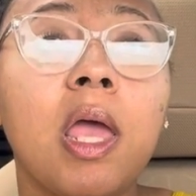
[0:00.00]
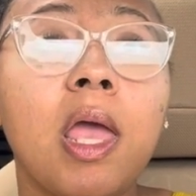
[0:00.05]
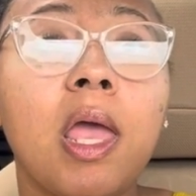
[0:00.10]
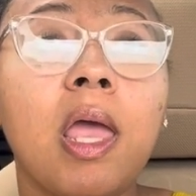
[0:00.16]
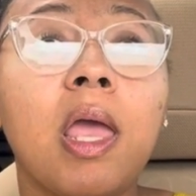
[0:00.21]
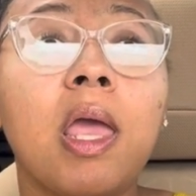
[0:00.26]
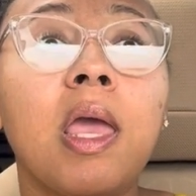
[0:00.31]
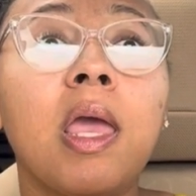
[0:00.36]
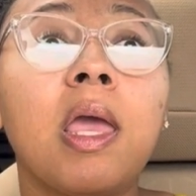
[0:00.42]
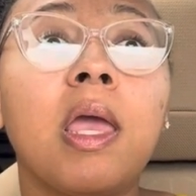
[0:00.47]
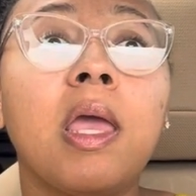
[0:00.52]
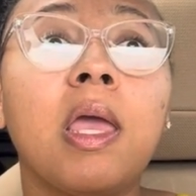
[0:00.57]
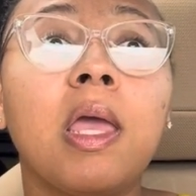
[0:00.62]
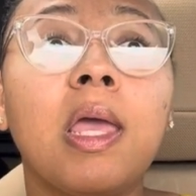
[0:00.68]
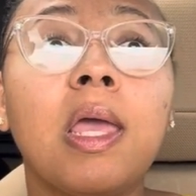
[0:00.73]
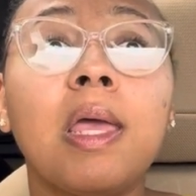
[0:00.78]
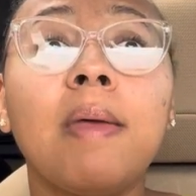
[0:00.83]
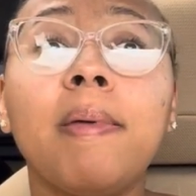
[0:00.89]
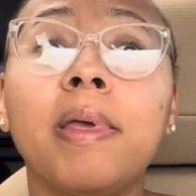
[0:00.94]

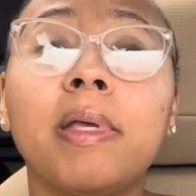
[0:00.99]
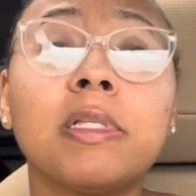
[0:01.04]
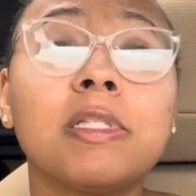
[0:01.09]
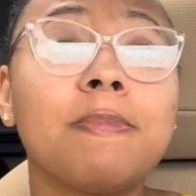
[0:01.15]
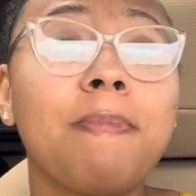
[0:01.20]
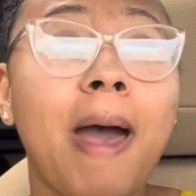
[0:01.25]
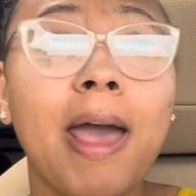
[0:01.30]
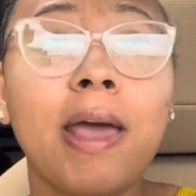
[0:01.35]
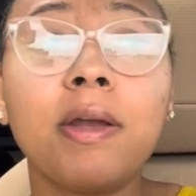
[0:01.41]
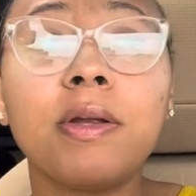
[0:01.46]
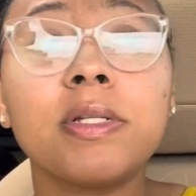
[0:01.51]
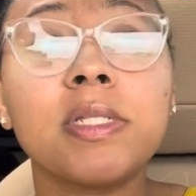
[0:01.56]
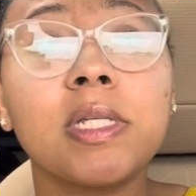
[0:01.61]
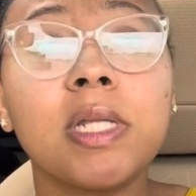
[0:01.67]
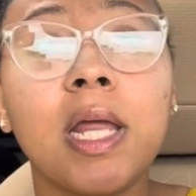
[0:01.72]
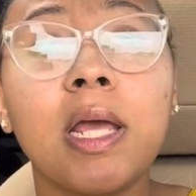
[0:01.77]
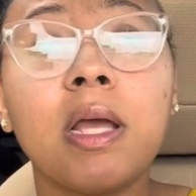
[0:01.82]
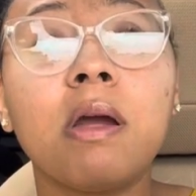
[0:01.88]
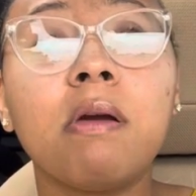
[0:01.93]
and even spiders
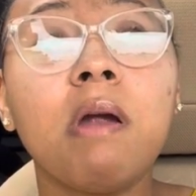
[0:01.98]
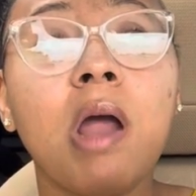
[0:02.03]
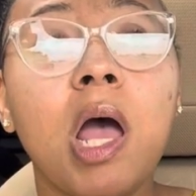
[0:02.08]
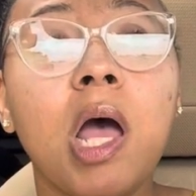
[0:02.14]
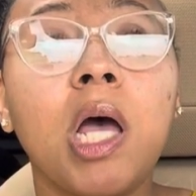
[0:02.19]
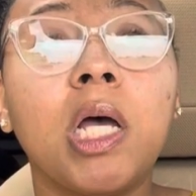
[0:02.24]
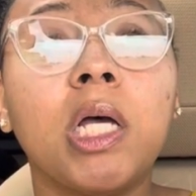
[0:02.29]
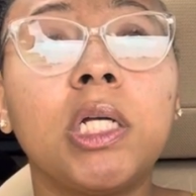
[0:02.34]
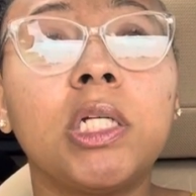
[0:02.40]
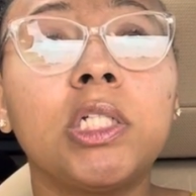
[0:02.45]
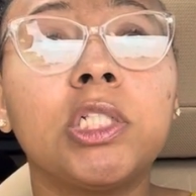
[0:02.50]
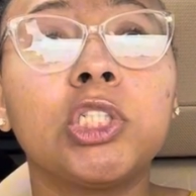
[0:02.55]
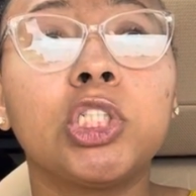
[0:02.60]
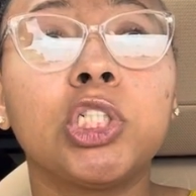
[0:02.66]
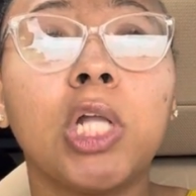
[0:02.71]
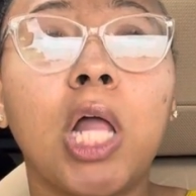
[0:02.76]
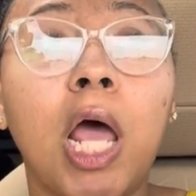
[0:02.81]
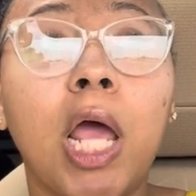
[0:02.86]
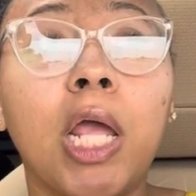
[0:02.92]
in that garage,
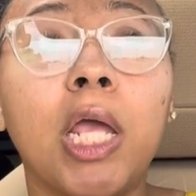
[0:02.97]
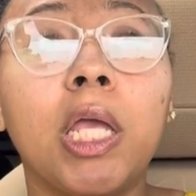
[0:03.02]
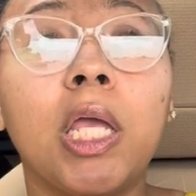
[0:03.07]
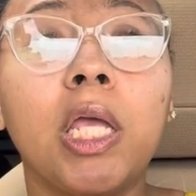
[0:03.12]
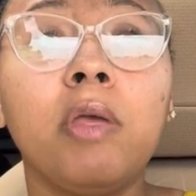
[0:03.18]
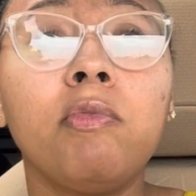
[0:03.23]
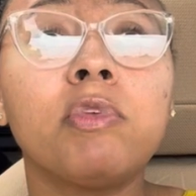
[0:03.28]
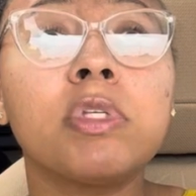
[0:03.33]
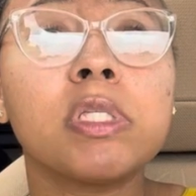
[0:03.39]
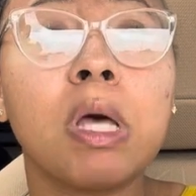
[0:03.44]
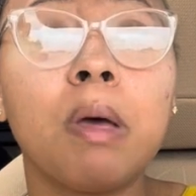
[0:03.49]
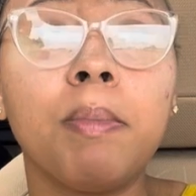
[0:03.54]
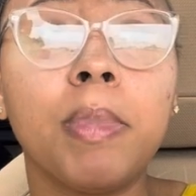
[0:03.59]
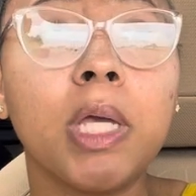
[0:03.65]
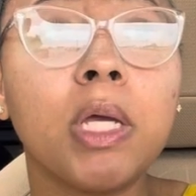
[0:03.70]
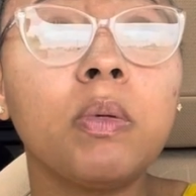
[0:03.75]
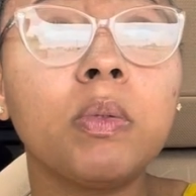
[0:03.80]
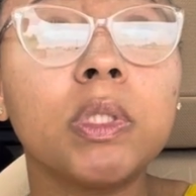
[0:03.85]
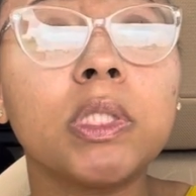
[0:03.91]
like even some
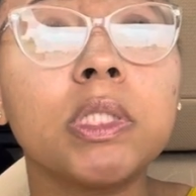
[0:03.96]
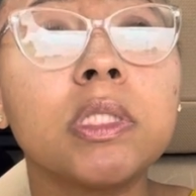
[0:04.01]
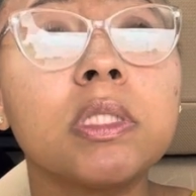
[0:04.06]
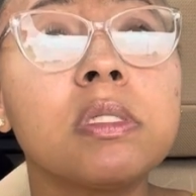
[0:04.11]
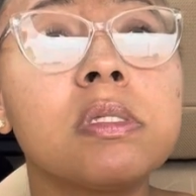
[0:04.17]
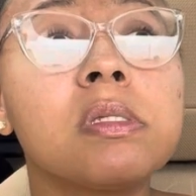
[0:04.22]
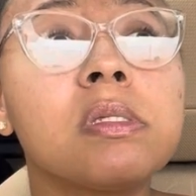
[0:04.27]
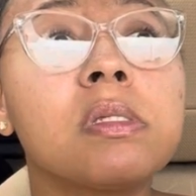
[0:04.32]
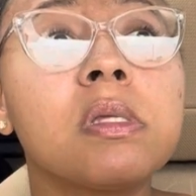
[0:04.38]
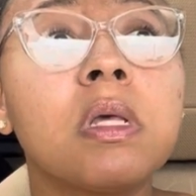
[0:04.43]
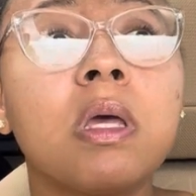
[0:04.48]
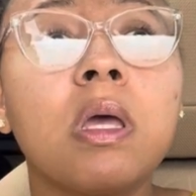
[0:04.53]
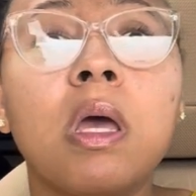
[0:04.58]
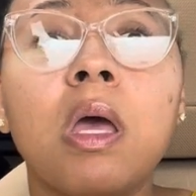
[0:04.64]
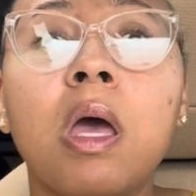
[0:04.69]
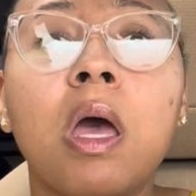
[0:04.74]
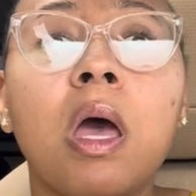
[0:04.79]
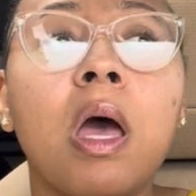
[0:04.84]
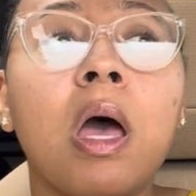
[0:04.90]
big ones,
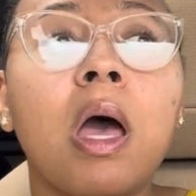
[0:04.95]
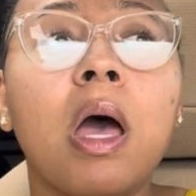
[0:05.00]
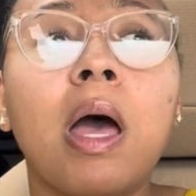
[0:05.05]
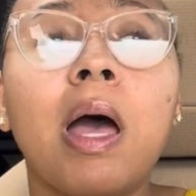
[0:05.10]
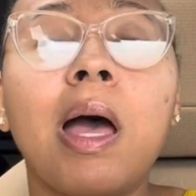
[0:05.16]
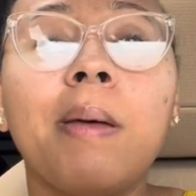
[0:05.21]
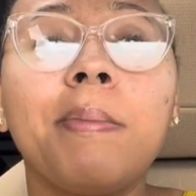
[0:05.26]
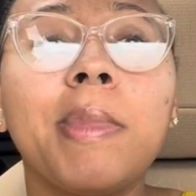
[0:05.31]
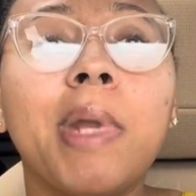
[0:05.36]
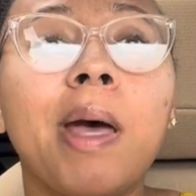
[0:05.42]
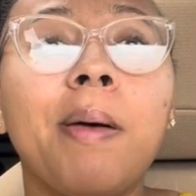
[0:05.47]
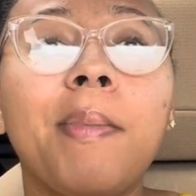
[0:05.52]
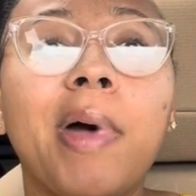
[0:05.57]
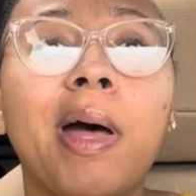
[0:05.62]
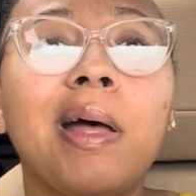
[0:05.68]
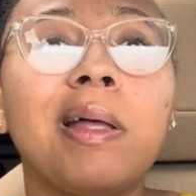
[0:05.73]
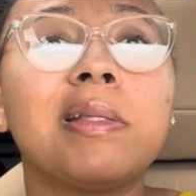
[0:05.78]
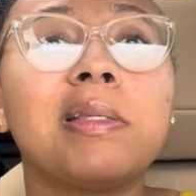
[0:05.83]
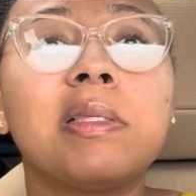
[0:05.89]
I'm not
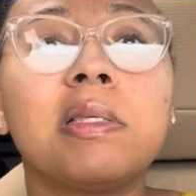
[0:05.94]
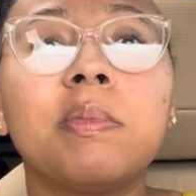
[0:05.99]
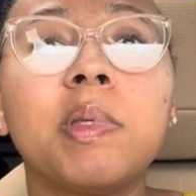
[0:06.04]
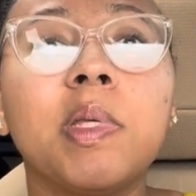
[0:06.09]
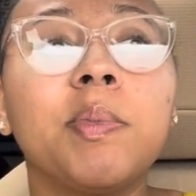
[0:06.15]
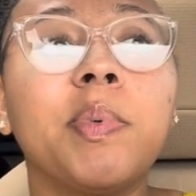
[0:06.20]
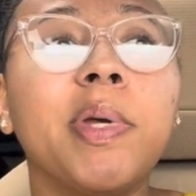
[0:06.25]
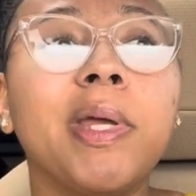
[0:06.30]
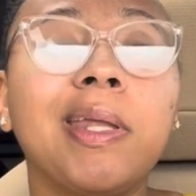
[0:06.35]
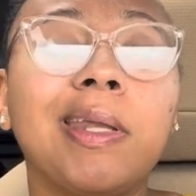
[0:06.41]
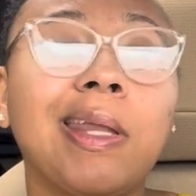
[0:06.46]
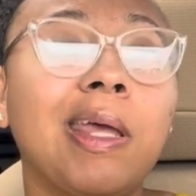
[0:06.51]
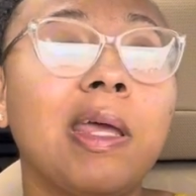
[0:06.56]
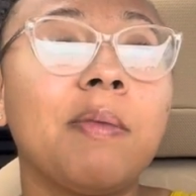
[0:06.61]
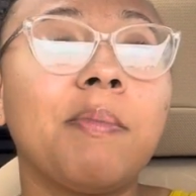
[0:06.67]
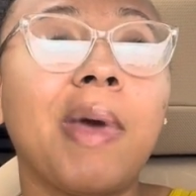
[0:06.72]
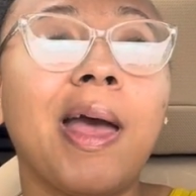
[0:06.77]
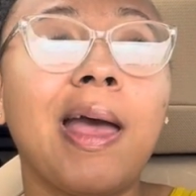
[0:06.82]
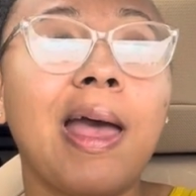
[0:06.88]
about to be putting it
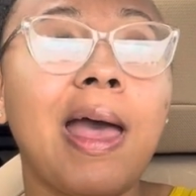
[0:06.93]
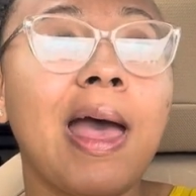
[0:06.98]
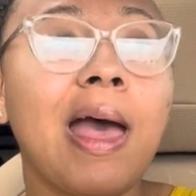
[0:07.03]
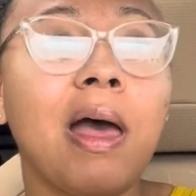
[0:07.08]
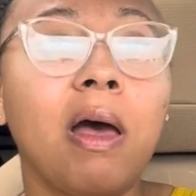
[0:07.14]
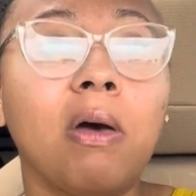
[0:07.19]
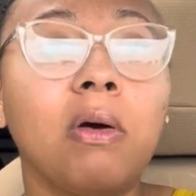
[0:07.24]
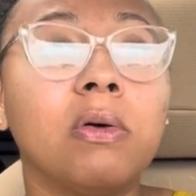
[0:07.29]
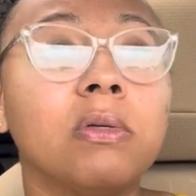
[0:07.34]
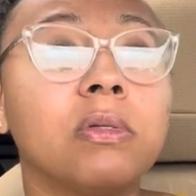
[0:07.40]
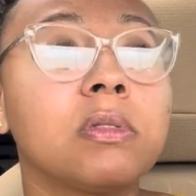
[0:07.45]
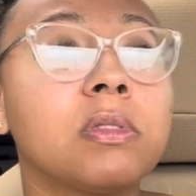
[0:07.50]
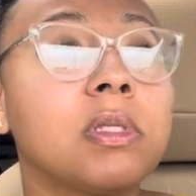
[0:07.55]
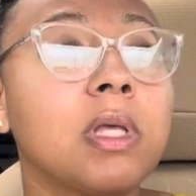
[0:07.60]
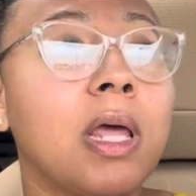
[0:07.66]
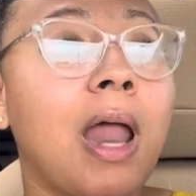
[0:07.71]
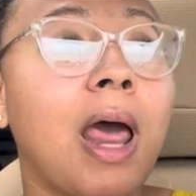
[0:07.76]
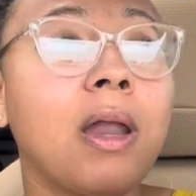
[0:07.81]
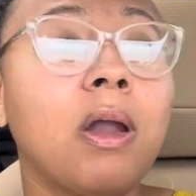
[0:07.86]
in my house,
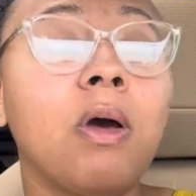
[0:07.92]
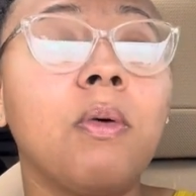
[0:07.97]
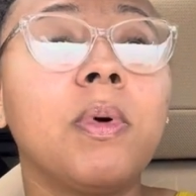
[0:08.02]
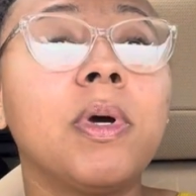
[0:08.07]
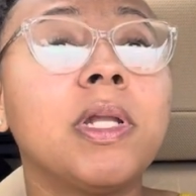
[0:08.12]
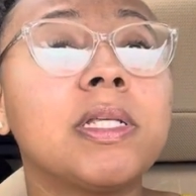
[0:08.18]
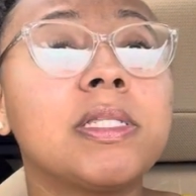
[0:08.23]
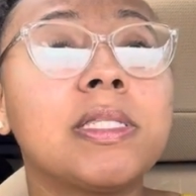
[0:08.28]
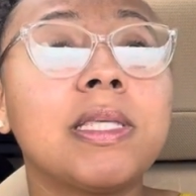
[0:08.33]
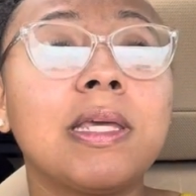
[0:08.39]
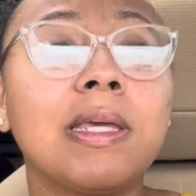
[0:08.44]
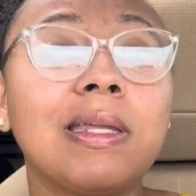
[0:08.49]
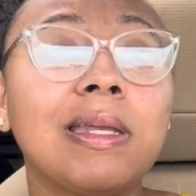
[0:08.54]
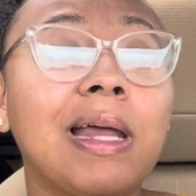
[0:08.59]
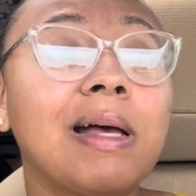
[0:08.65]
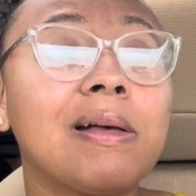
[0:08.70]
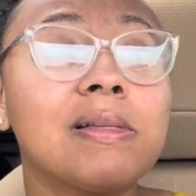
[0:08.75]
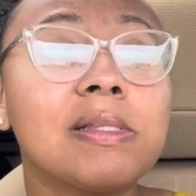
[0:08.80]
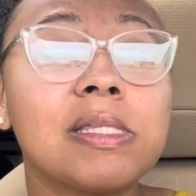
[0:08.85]
and I don't want it sitting
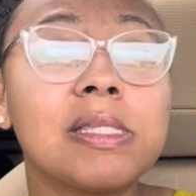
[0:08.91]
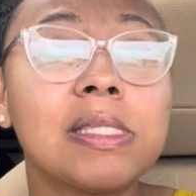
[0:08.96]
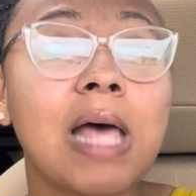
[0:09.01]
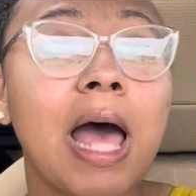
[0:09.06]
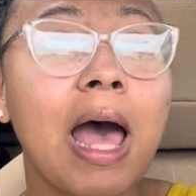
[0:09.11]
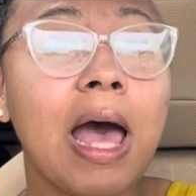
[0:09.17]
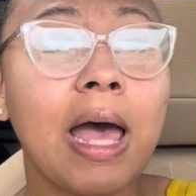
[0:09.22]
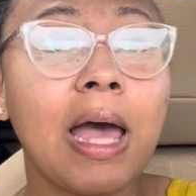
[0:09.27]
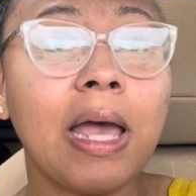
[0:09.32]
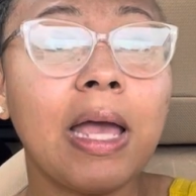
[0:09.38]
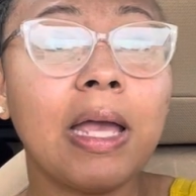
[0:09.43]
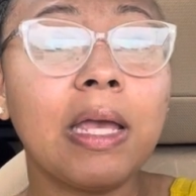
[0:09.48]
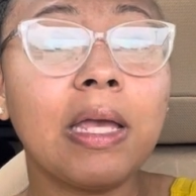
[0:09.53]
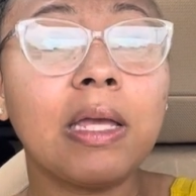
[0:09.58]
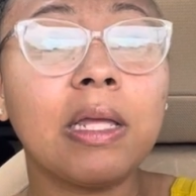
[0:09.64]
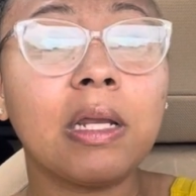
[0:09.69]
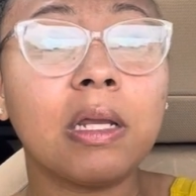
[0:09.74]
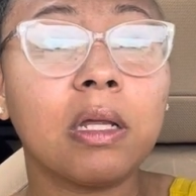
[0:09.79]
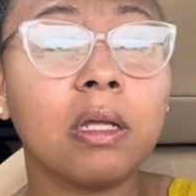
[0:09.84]

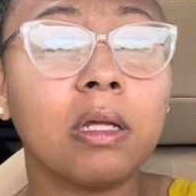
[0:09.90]
outside.